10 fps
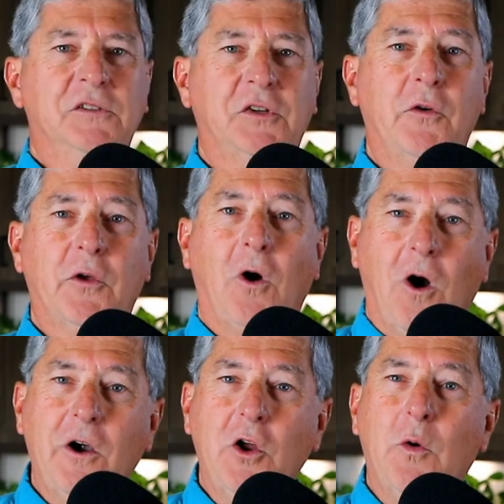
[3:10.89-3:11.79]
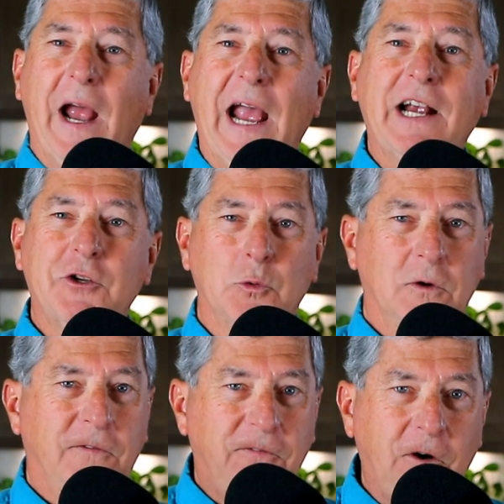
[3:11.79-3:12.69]
So there are no
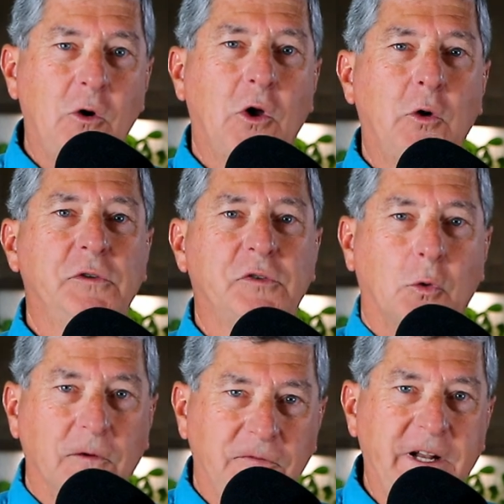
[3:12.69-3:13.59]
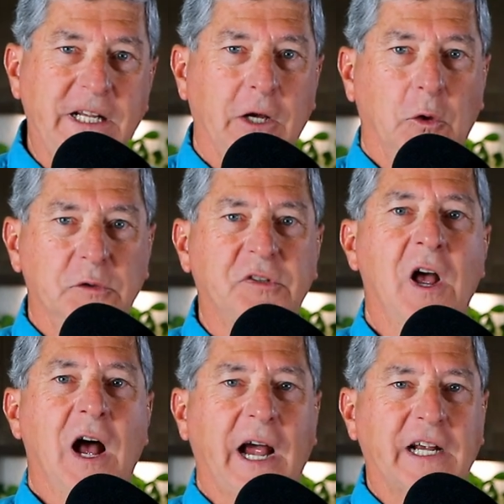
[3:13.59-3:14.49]
actual photos or videos
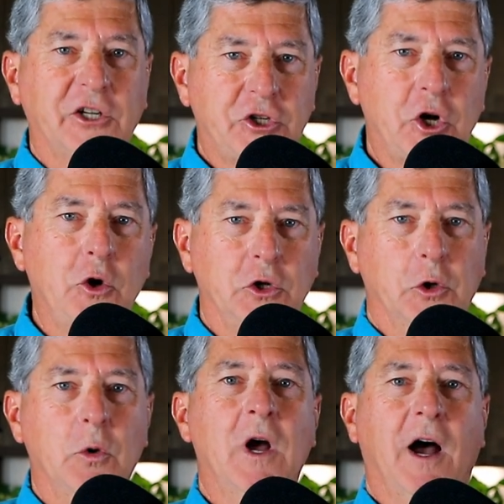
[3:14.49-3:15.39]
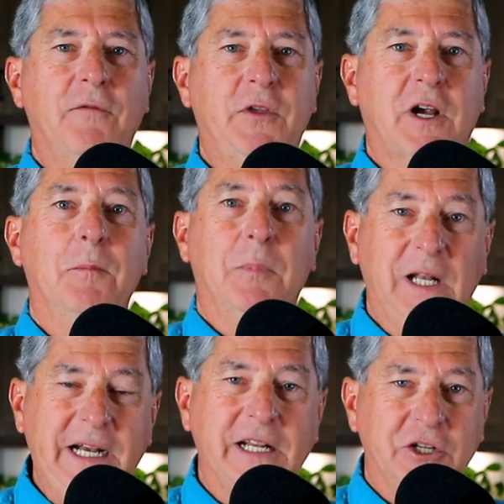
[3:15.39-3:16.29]
I can show you of the
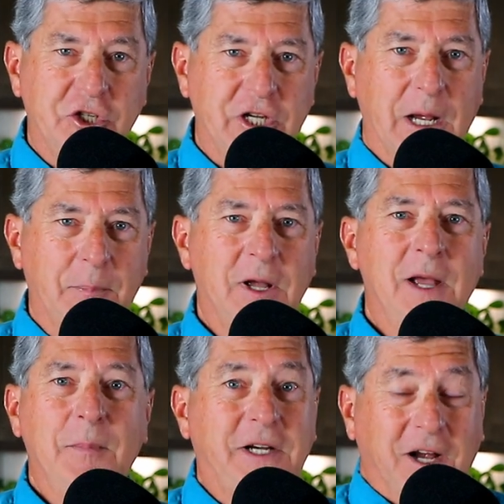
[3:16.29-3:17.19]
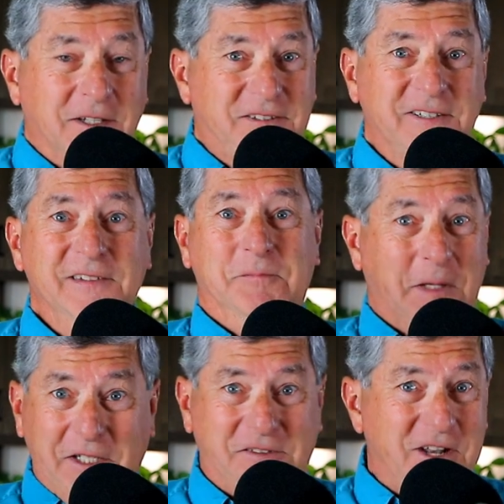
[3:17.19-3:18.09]
completed ship because
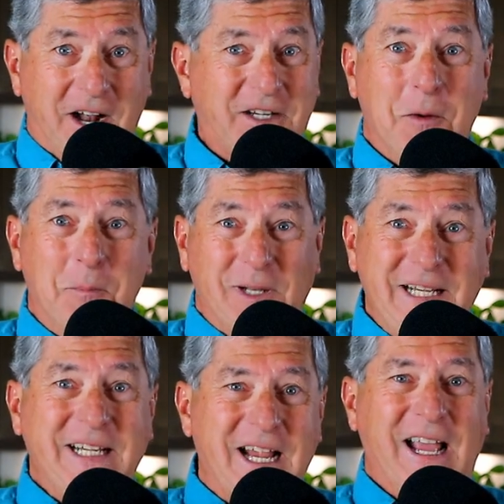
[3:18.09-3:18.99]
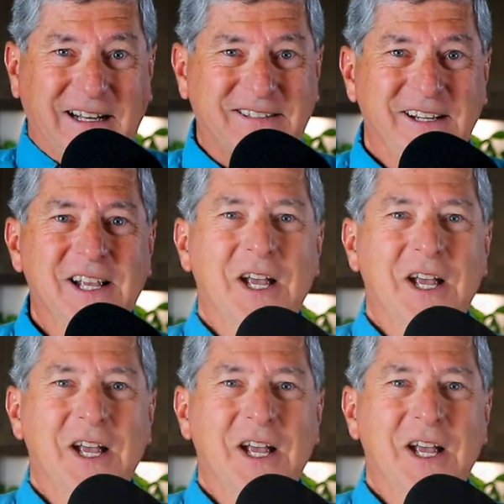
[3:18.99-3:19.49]
it's not complete yet.